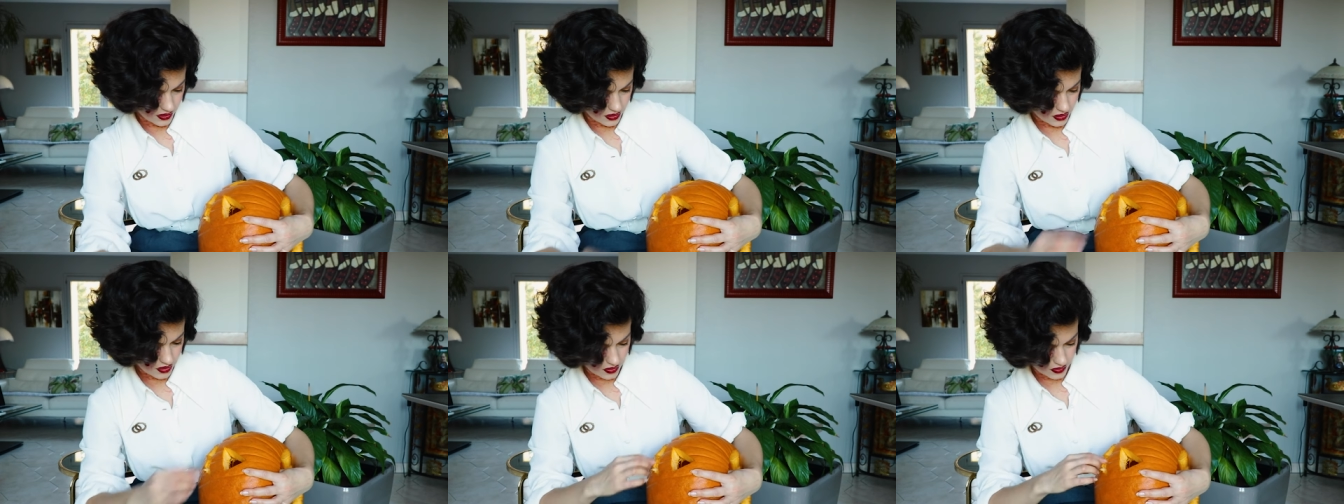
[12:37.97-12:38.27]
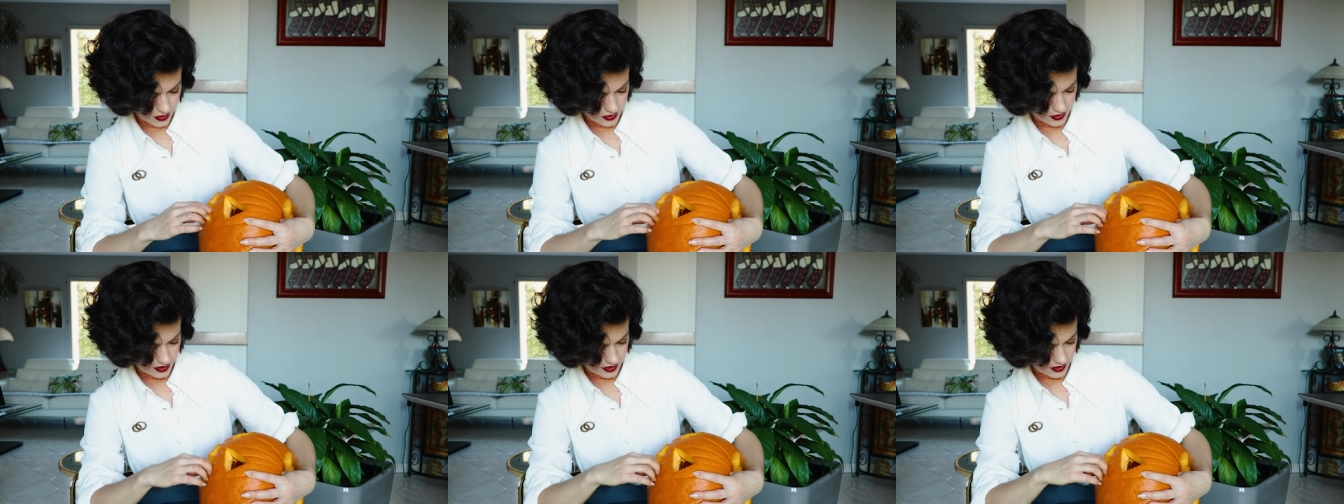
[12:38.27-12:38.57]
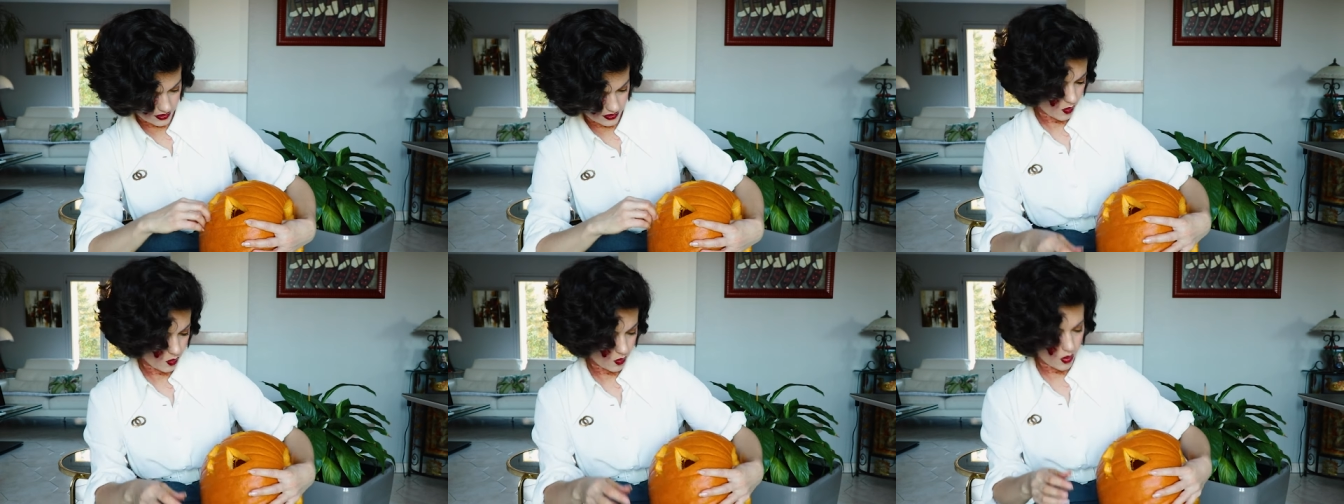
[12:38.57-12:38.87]
a tooth.
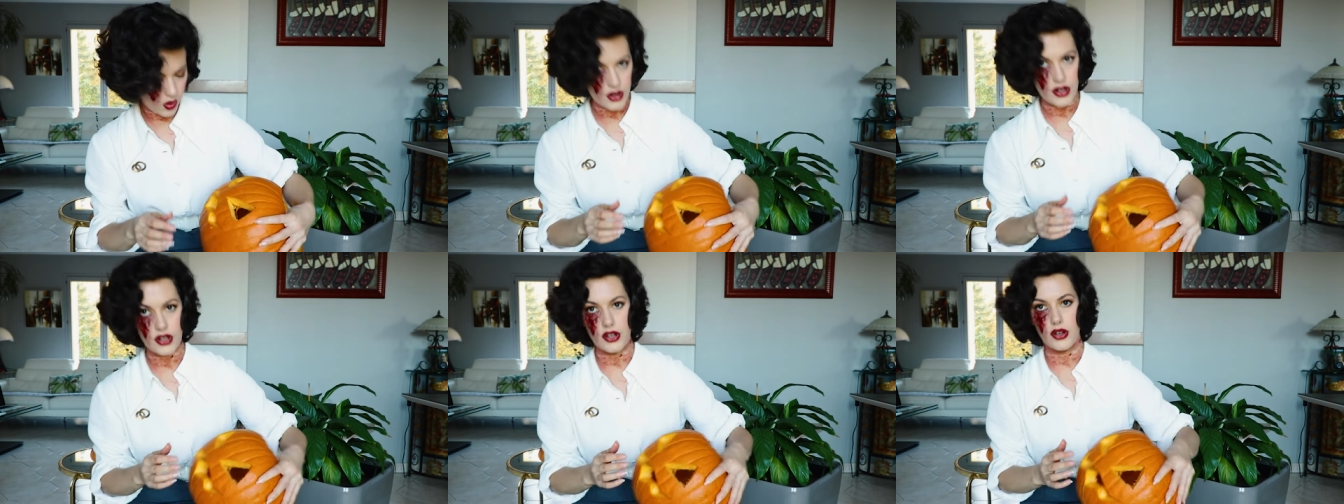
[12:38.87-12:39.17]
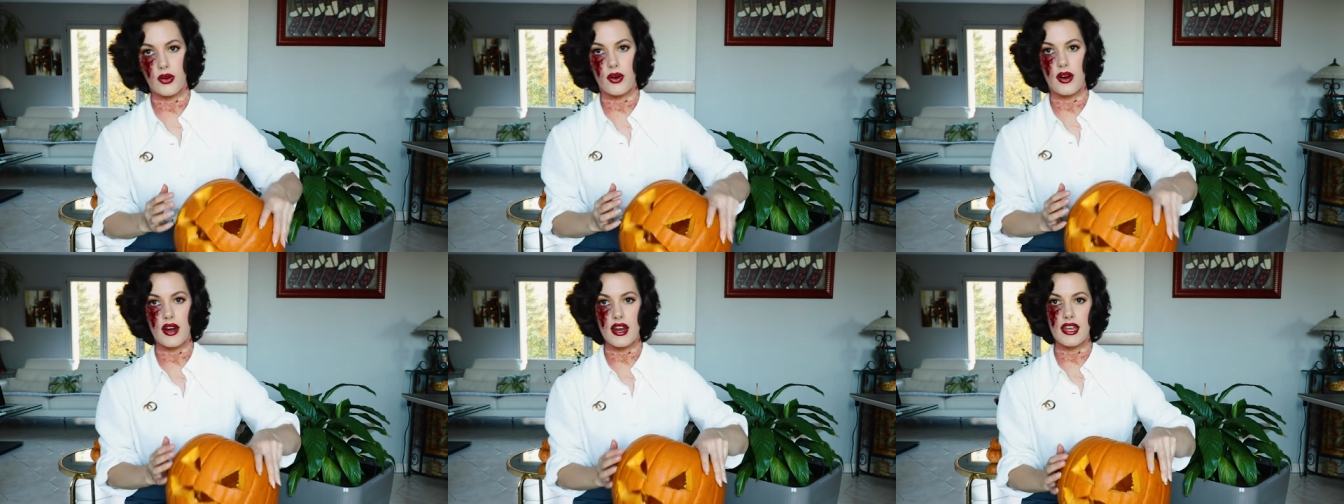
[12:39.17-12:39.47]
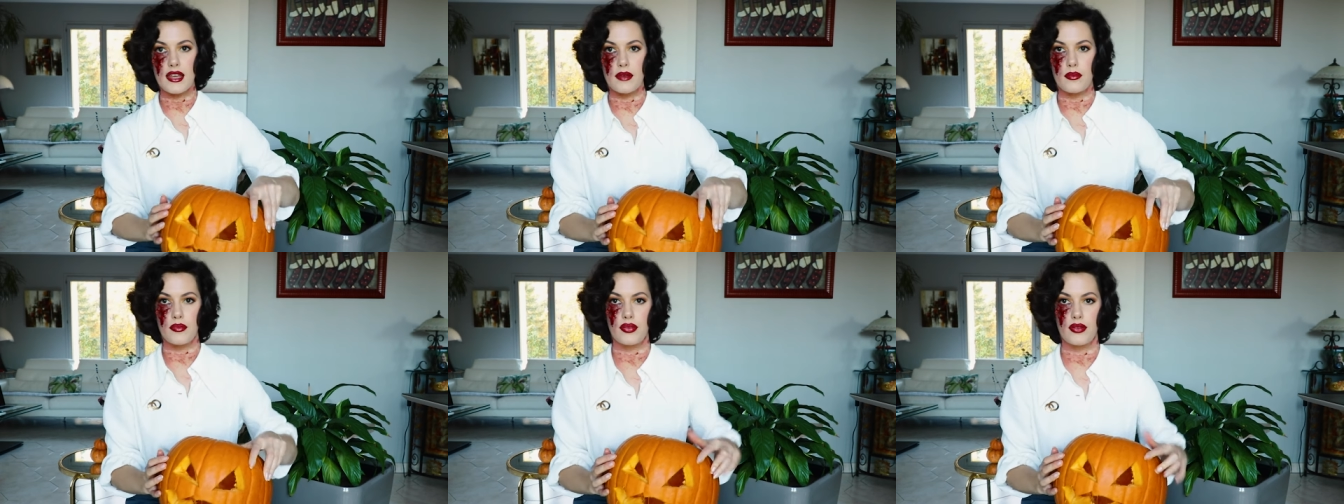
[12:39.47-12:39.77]
What a
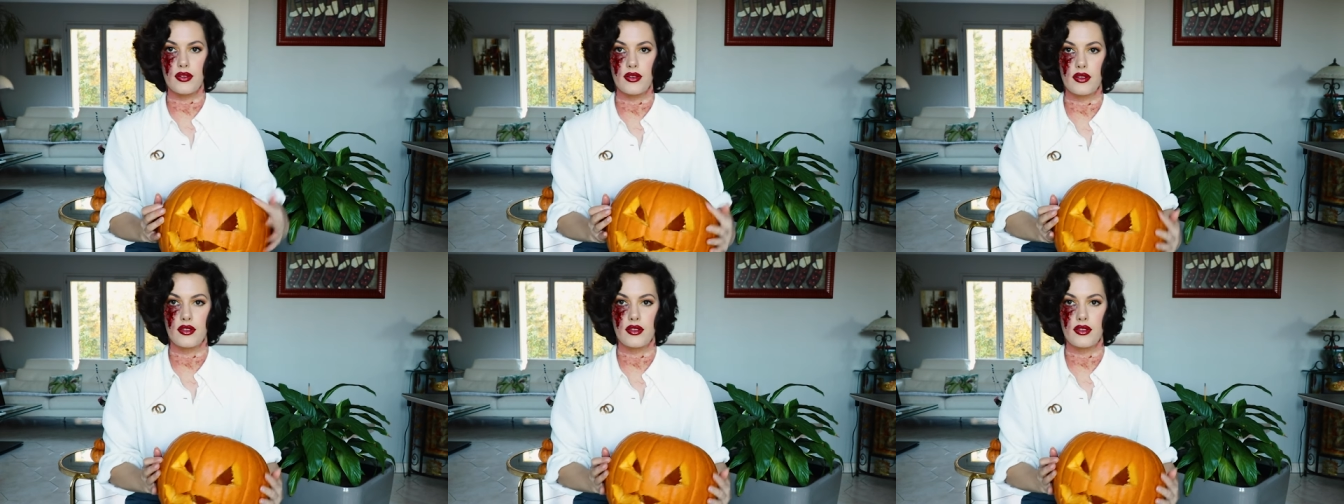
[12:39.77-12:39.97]
creep.